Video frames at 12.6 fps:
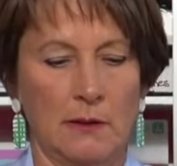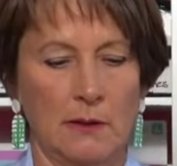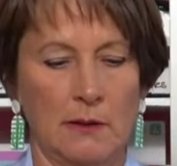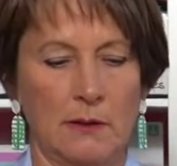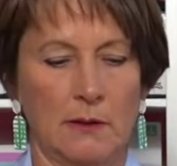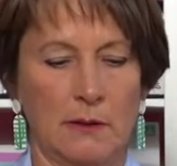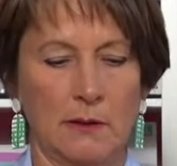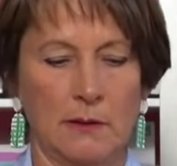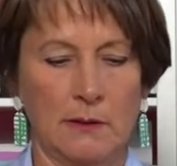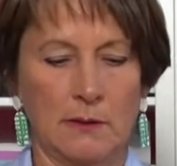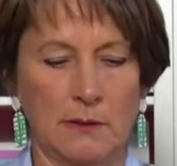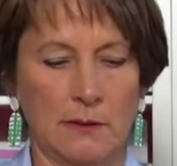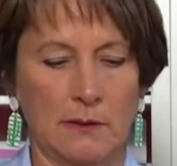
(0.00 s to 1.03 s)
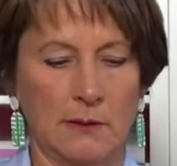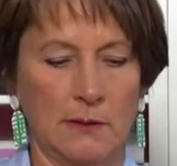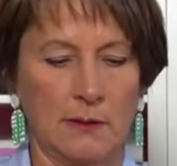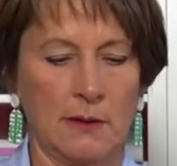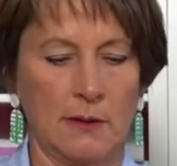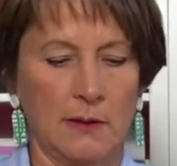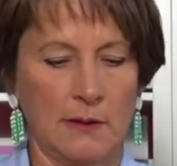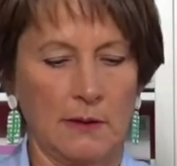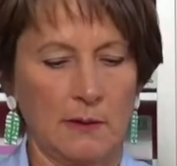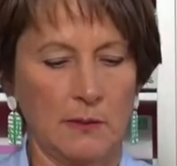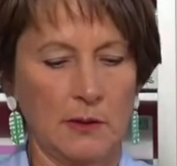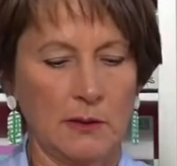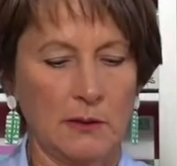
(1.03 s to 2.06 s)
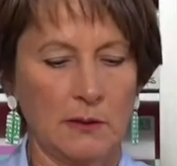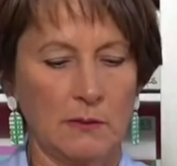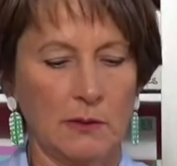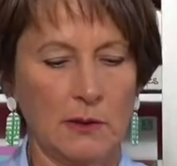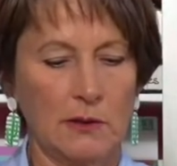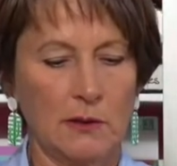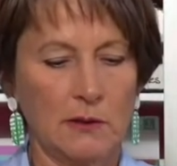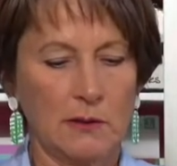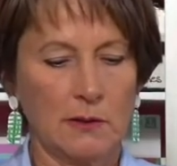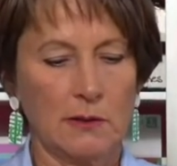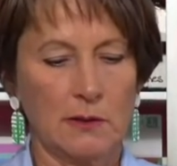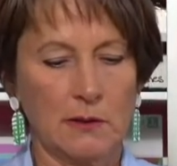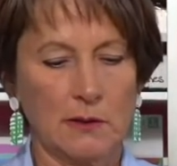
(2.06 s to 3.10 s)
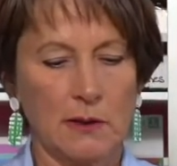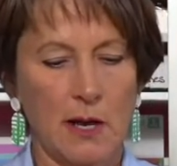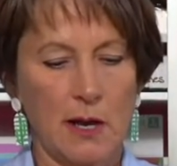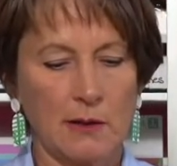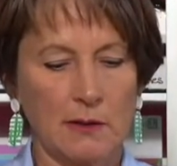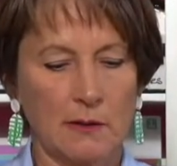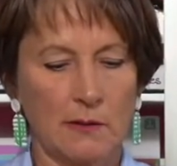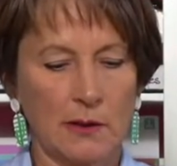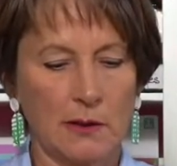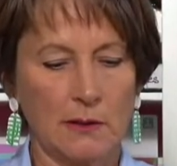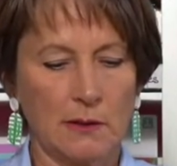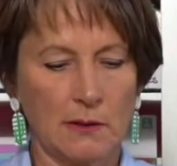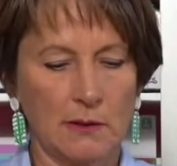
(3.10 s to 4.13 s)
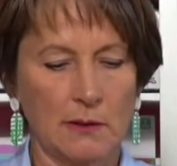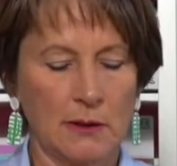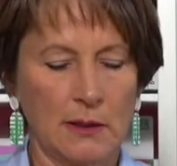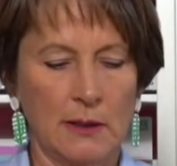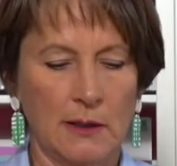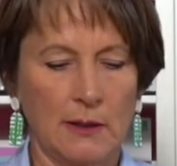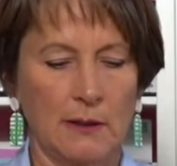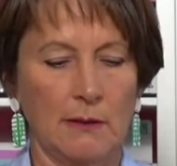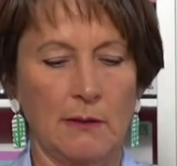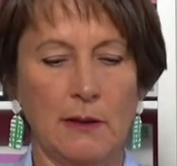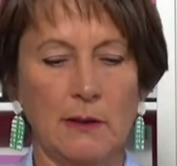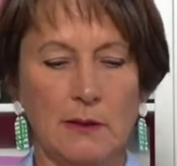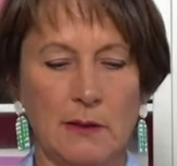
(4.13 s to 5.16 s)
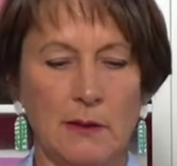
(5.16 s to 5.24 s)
it just reduces the size of it. This